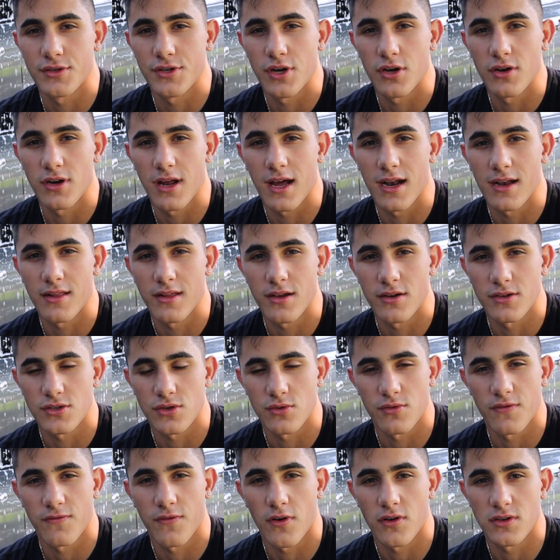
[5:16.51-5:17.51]
dirt out of there
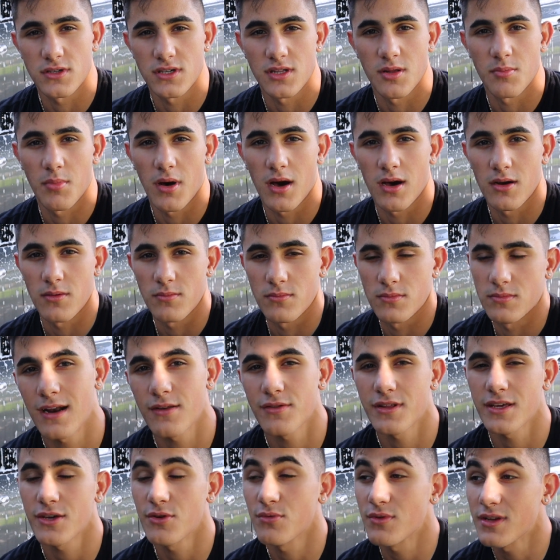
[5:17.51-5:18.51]
so it falls to the bottom. I
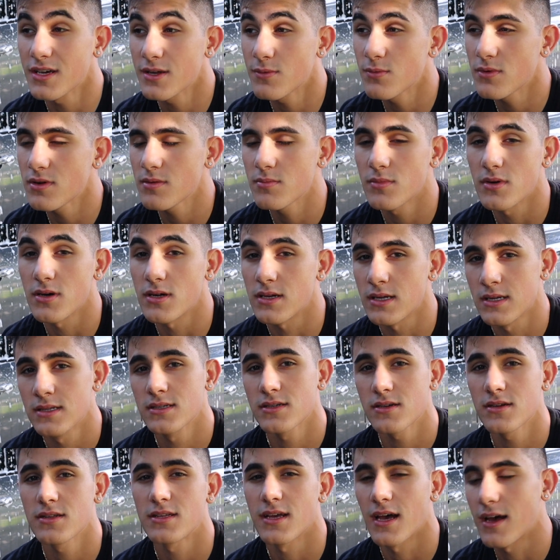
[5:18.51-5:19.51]
don't think you need one, but
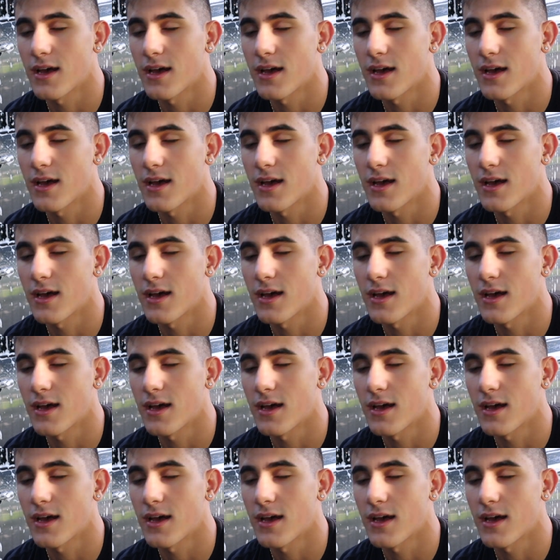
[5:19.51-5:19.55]
it's good to